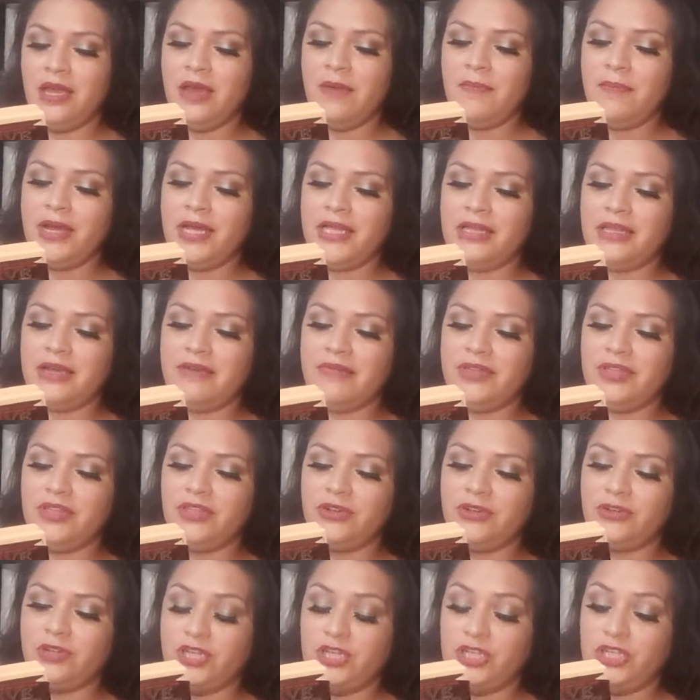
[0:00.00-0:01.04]
By
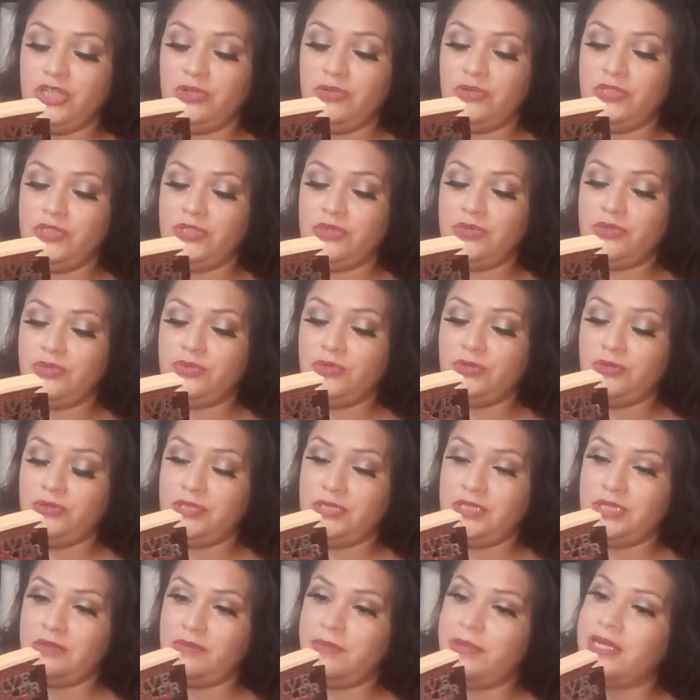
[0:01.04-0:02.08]
11:30 she was a
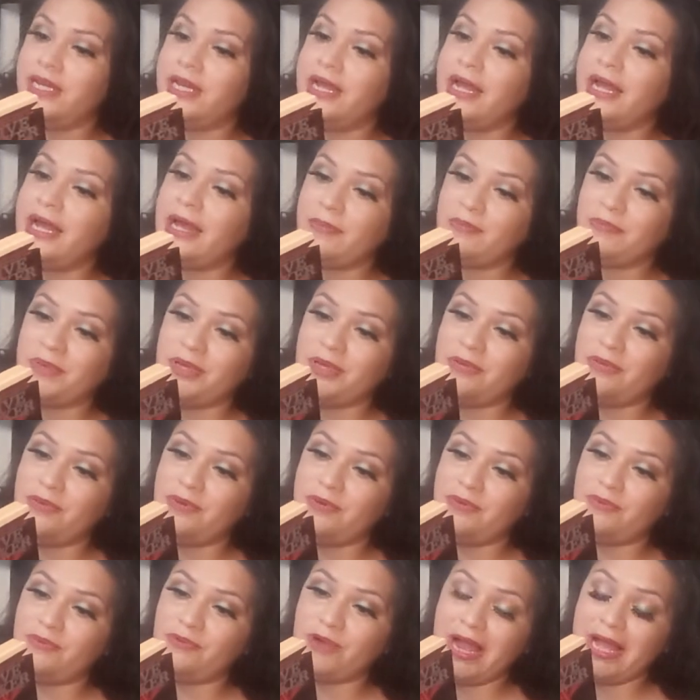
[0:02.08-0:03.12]
woozy but happy
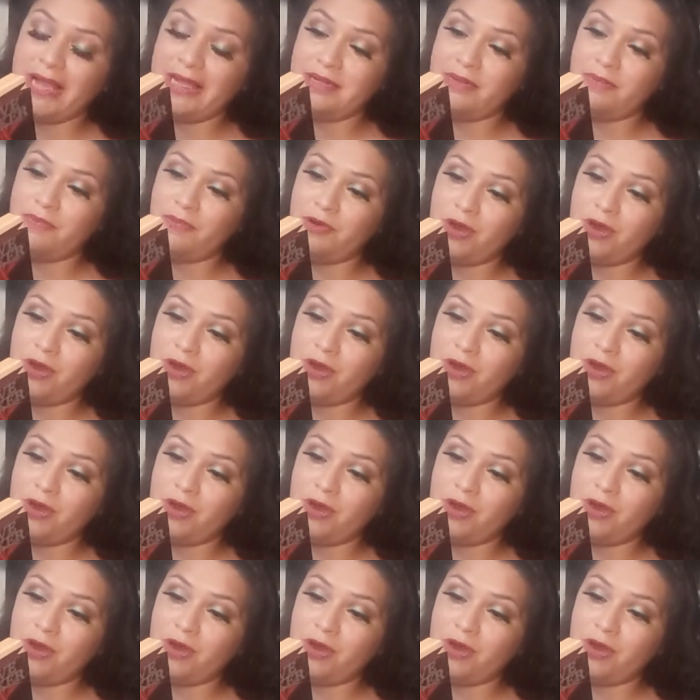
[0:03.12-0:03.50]
wreck,